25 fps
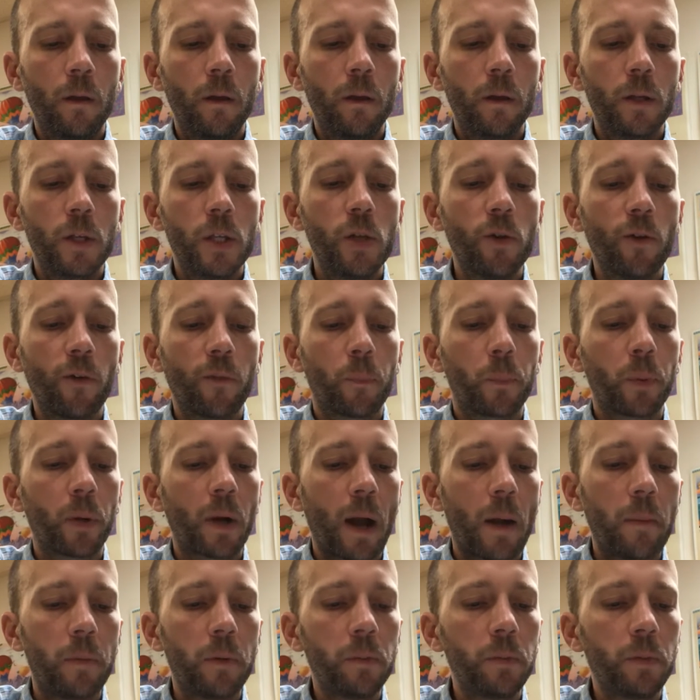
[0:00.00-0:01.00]
You have
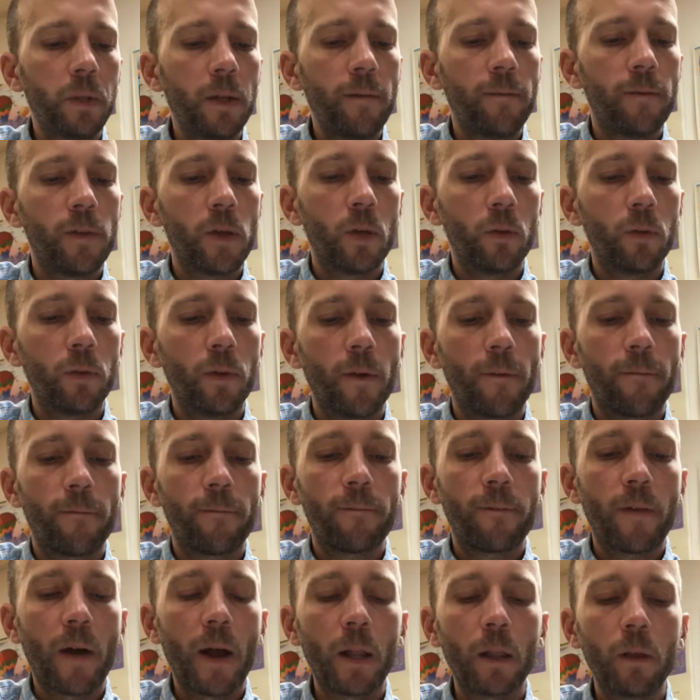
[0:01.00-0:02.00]
probably viewed the
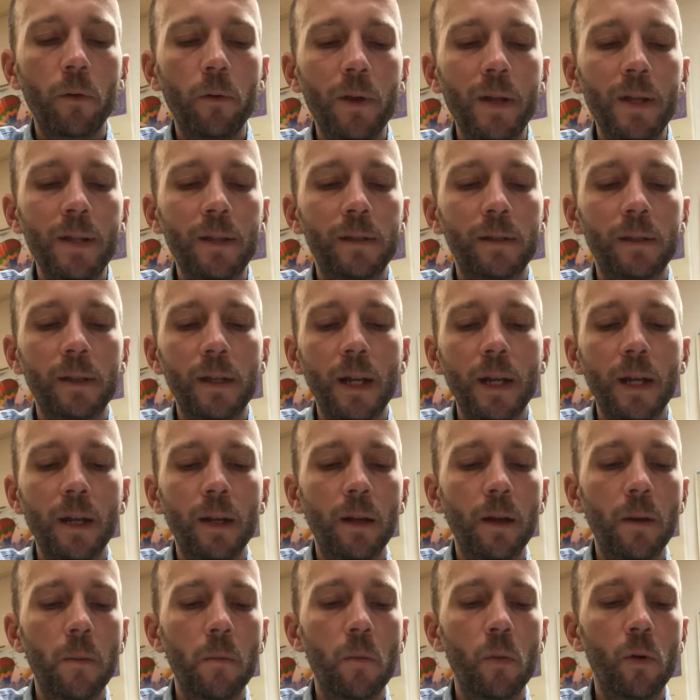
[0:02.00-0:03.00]
following scene
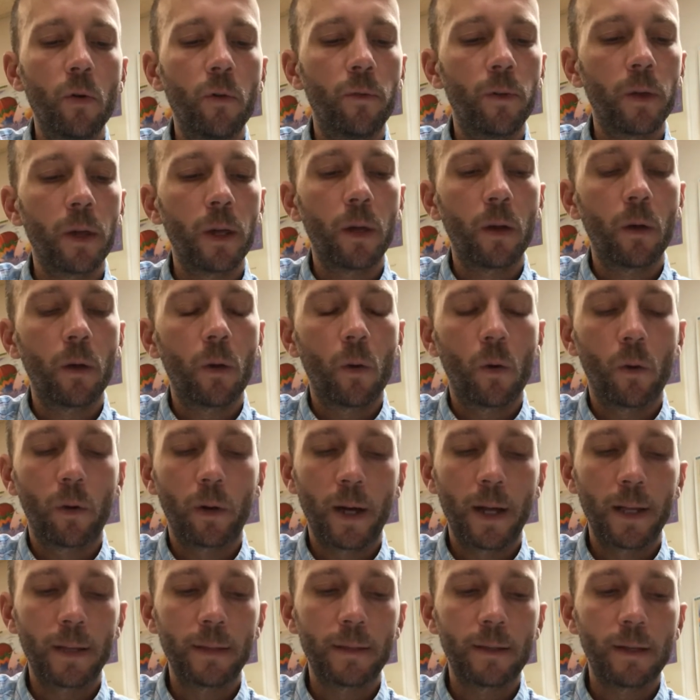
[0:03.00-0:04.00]
in a movie or
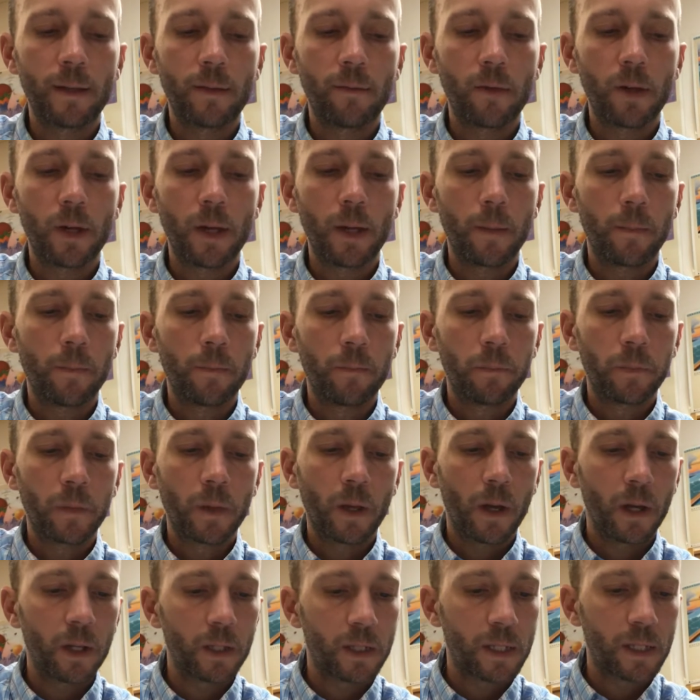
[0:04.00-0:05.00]
on TV.
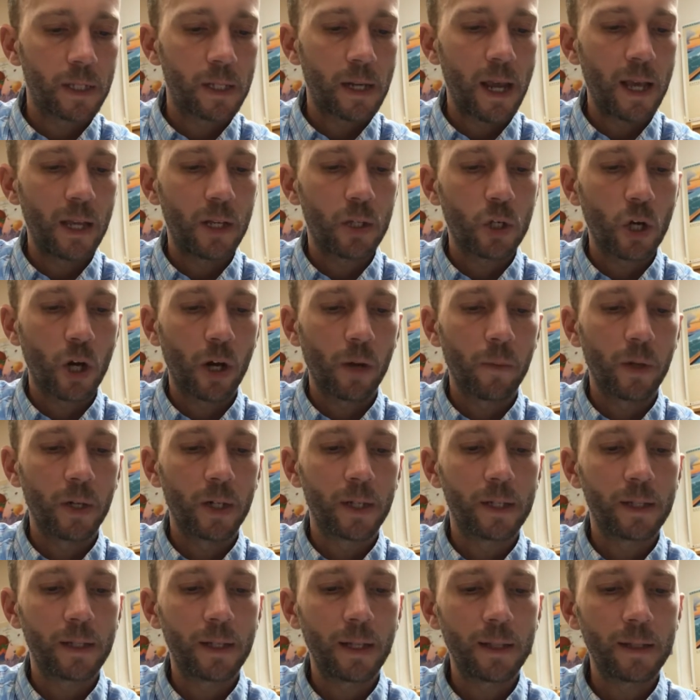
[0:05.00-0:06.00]
A snake charmer
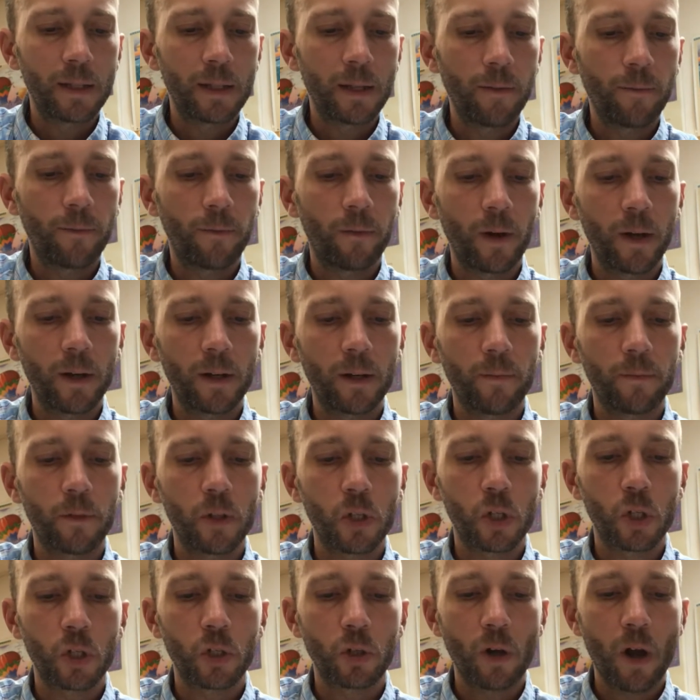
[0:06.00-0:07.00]
sits in front of the
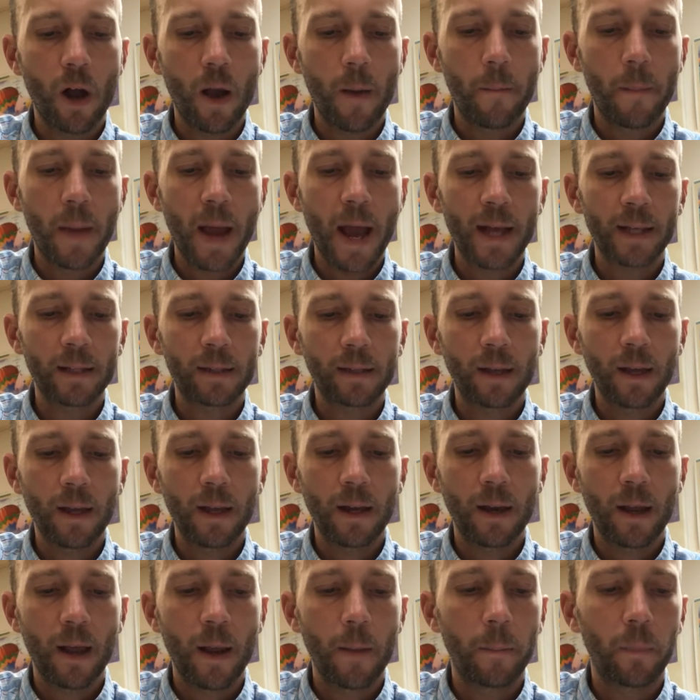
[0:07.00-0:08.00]
straw basket
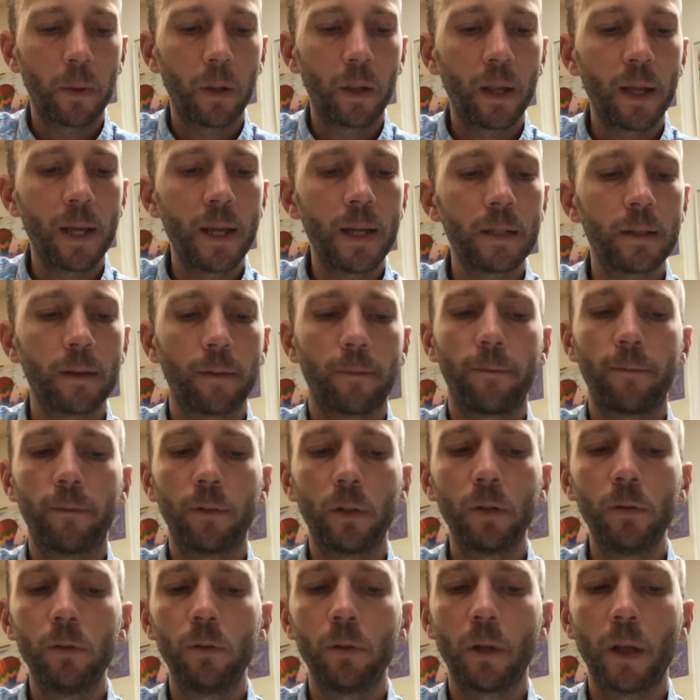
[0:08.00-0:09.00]
and plays a
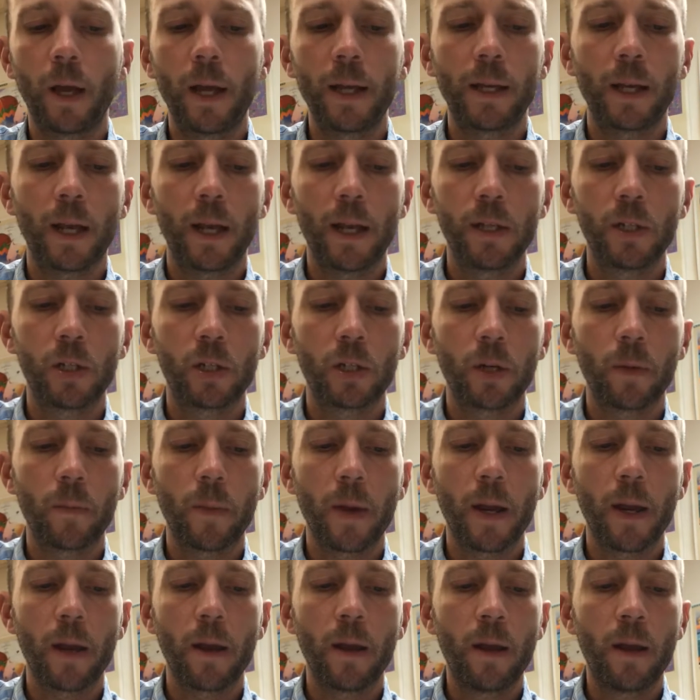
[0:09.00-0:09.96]
flute-like instrument.